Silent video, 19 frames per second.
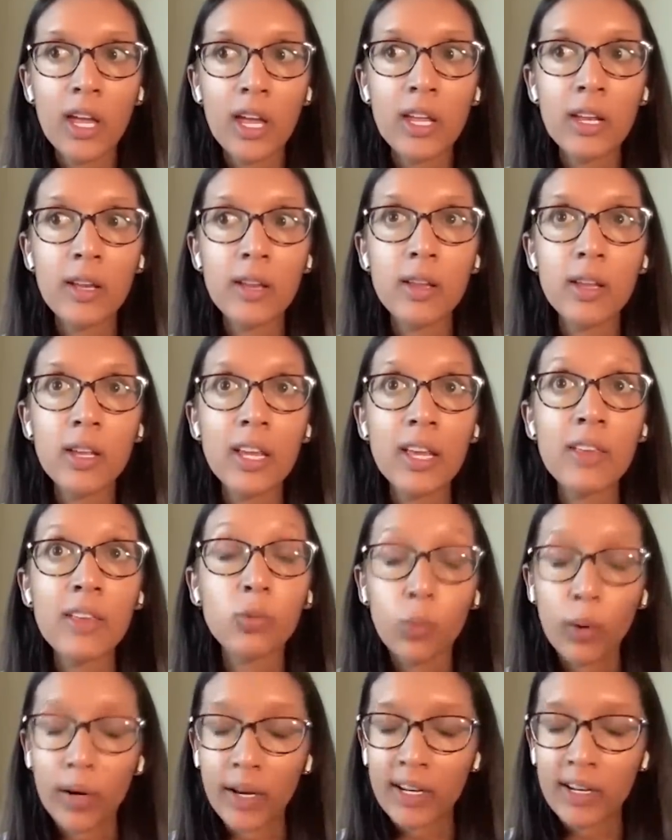it
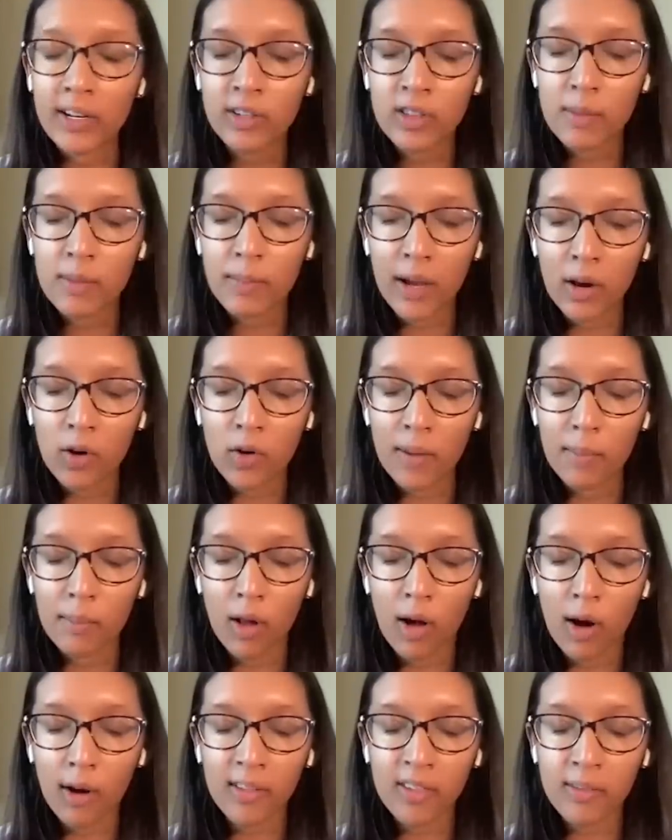is written into the Bitcoin
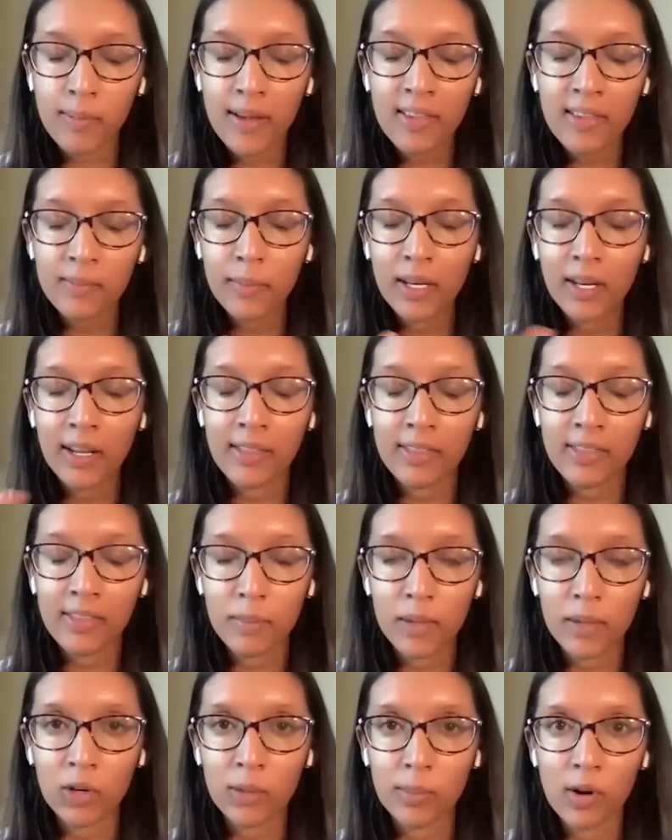block space, meaning it's
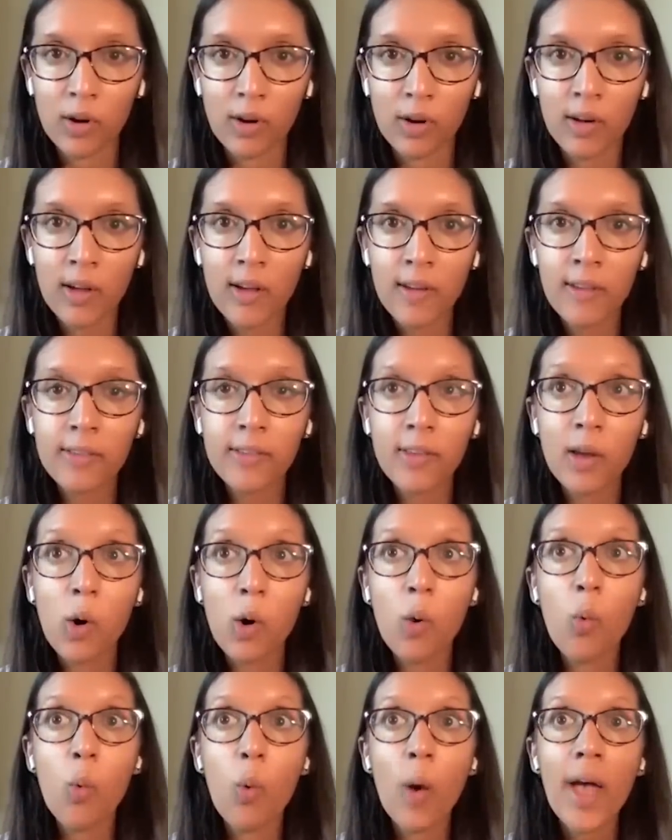immutable.
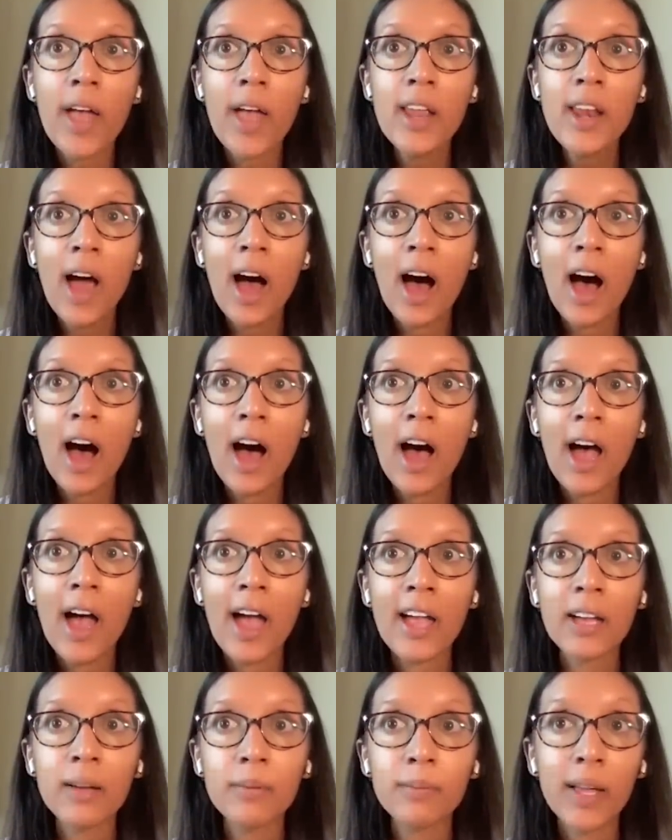So when
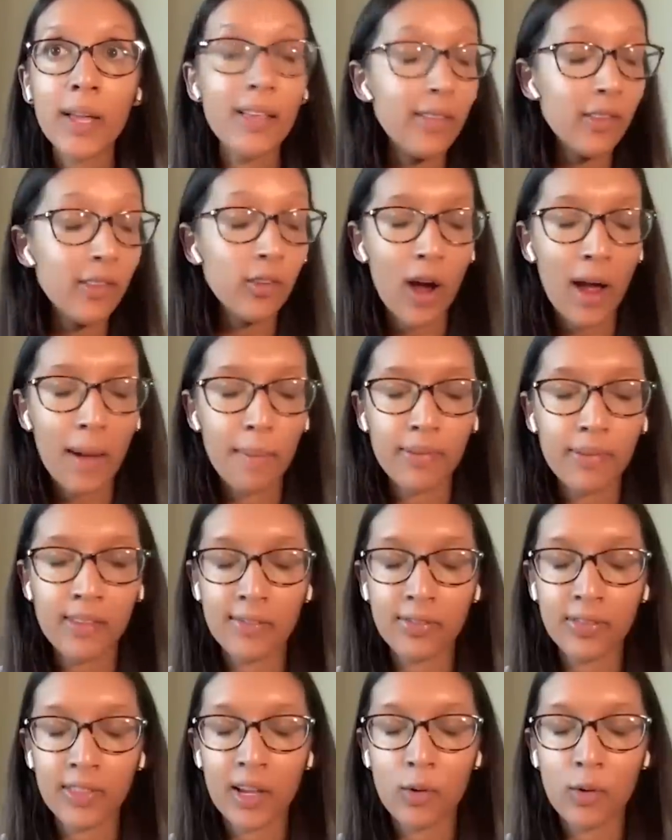I inscribe
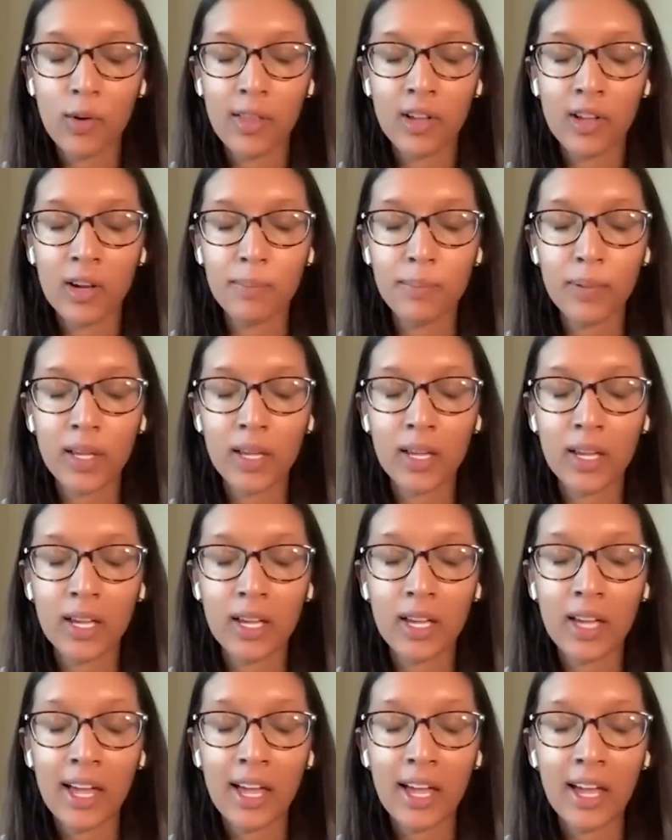something, whether it
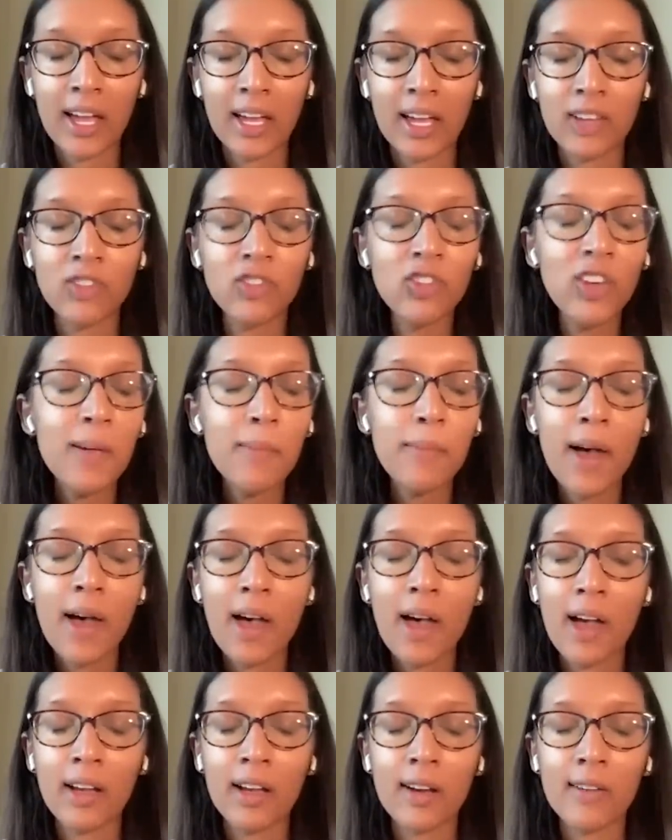be a
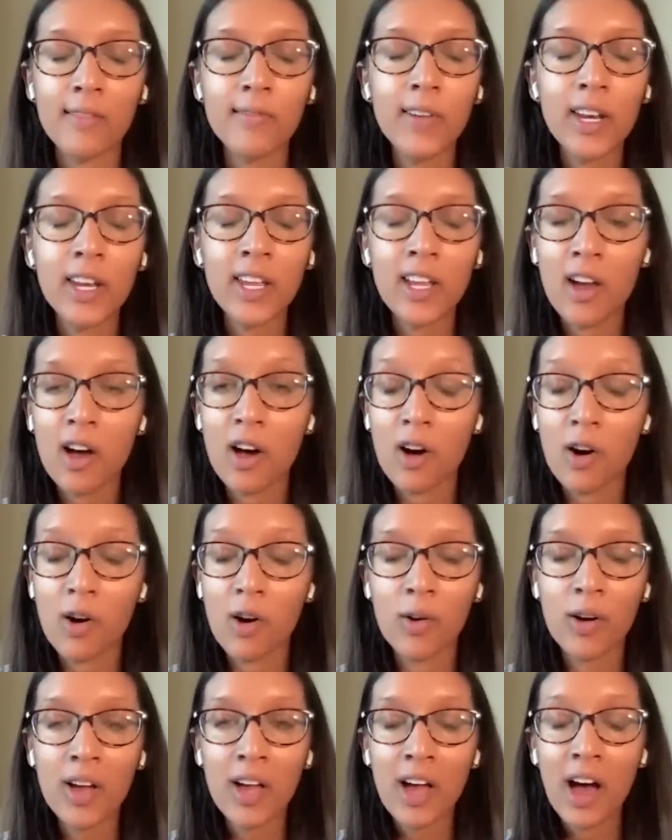JPEG, a
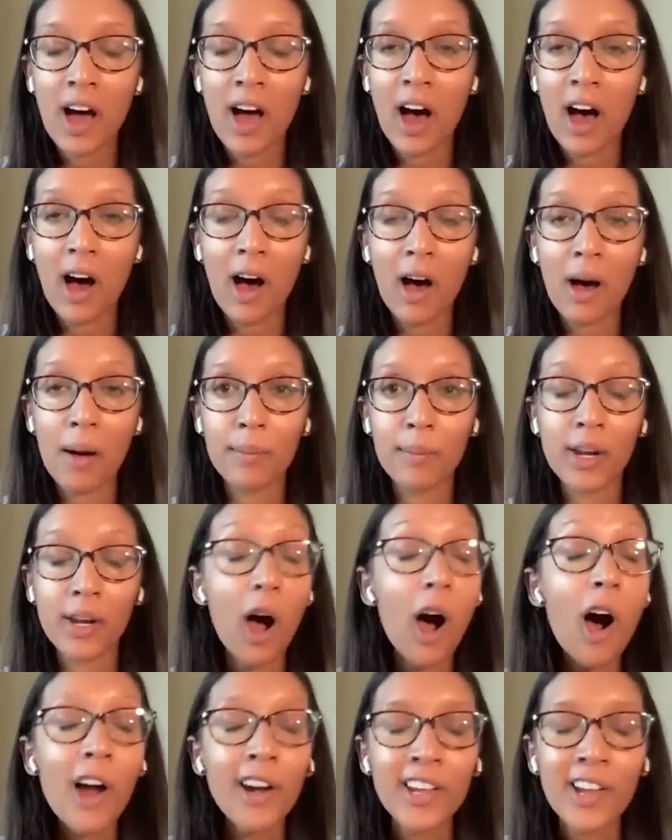video, um, an
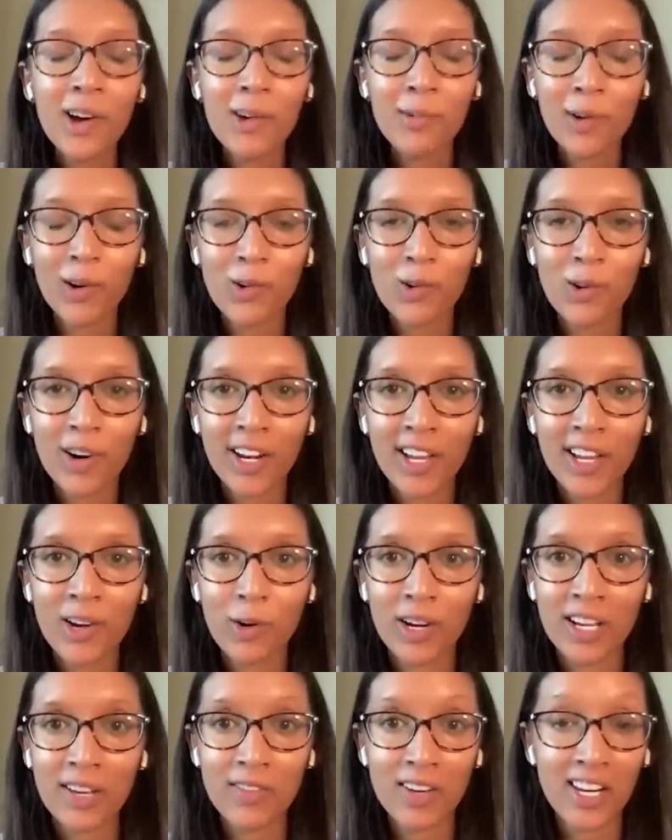audio recording,
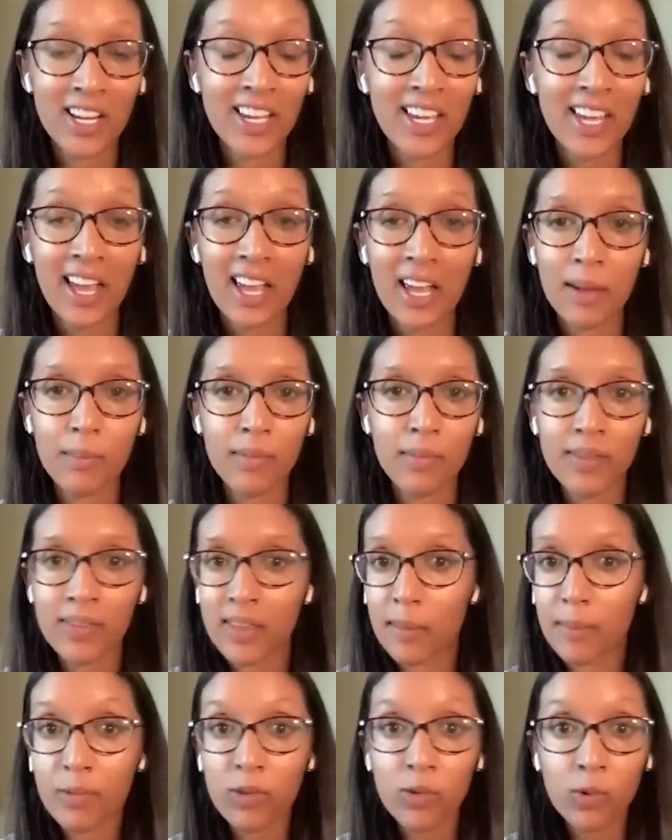or even a game,
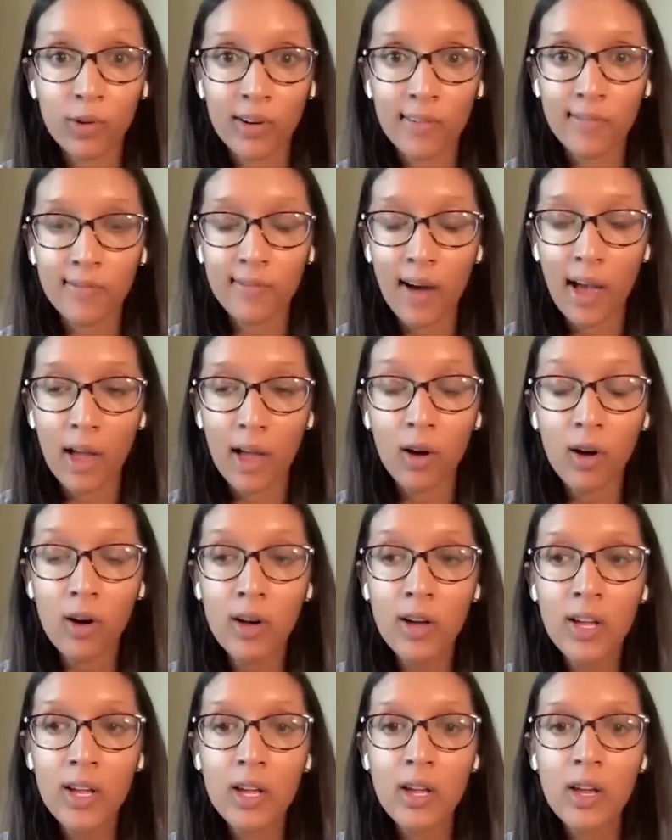some sort of
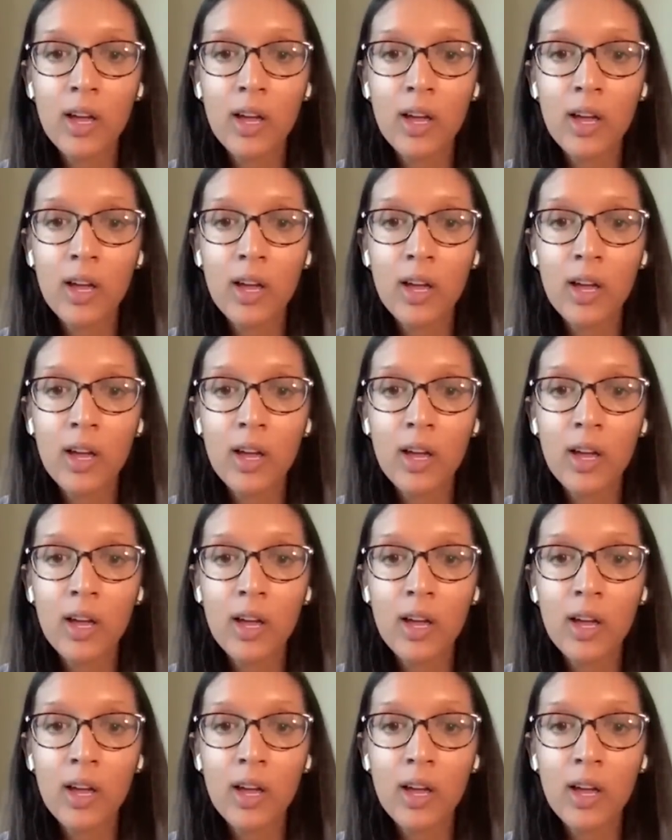file,